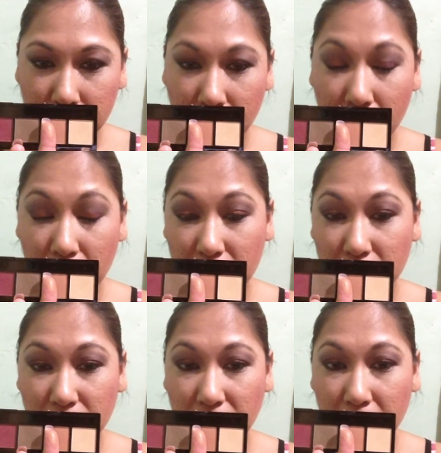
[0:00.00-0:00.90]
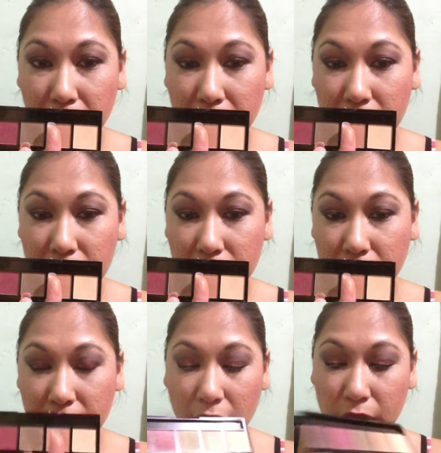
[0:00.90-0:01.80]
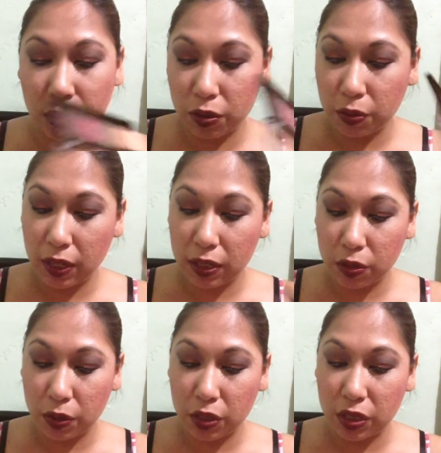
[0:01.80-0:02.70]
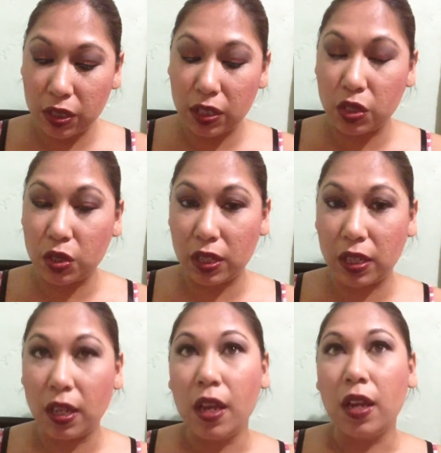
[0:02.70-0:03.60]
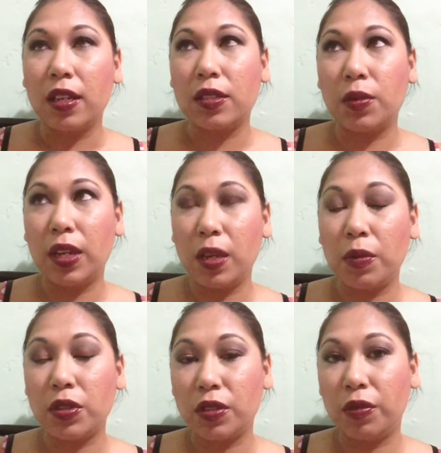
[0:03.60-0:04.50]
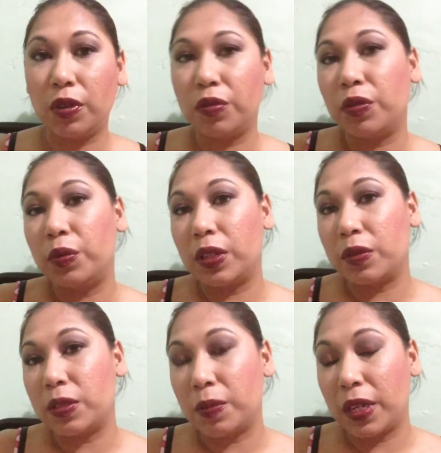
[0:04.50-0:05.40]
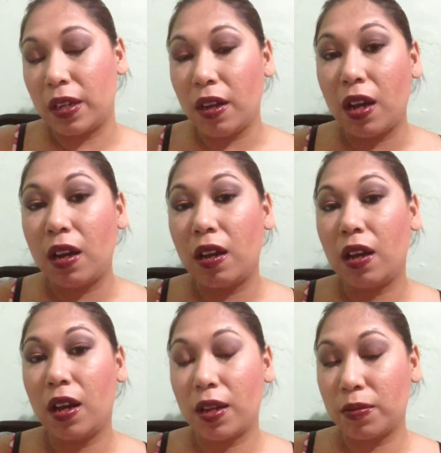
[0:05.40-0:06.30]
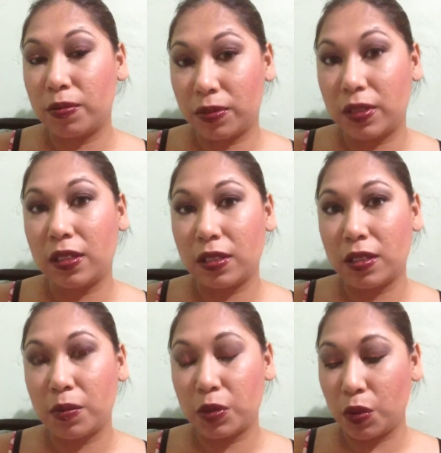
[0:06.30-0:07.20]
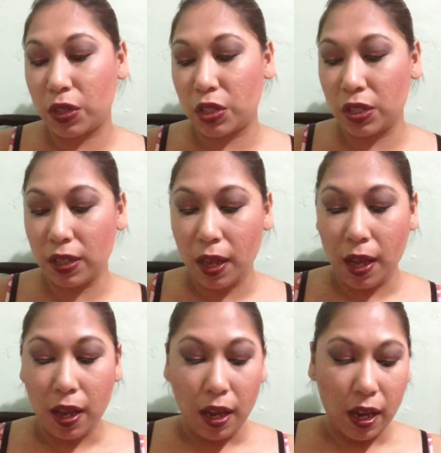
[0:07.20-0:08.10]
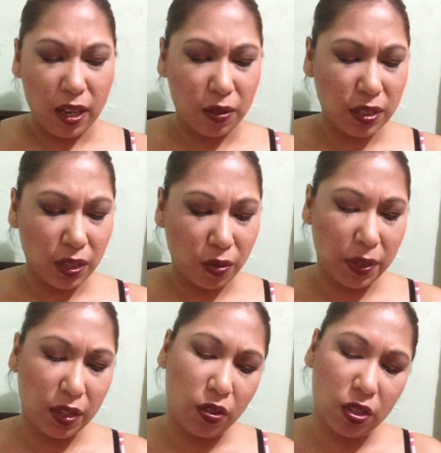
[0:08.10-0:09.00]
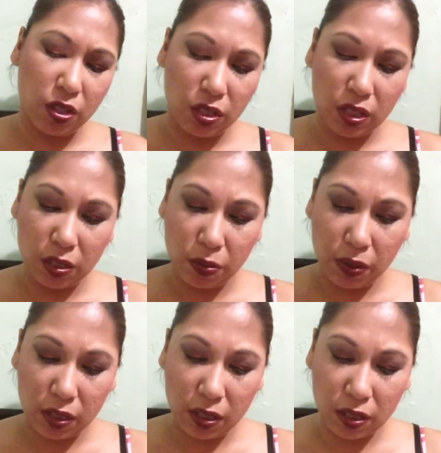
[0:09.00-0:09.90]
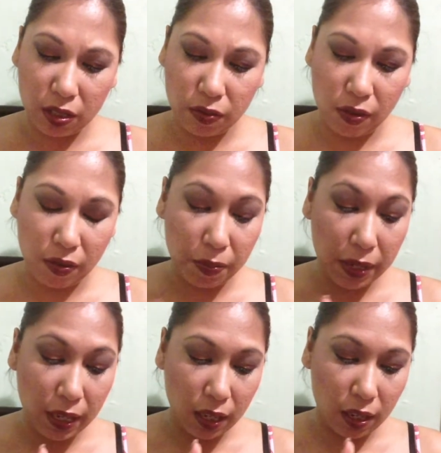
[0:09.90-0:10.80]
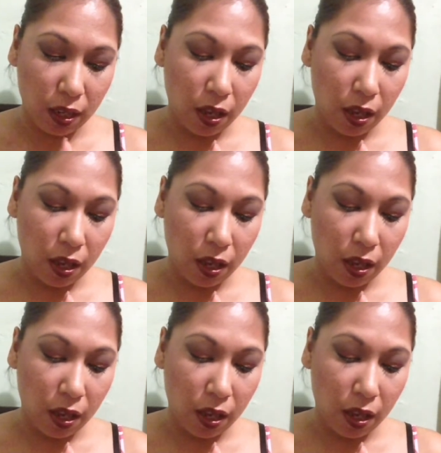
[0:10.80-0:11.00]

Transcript: I'm actually very pleased with it. I thought when I swatched it initially, because when I came out of Wonderful World I was in my car, I did some swatching and I was like, oh my gosh, this one looks very pale,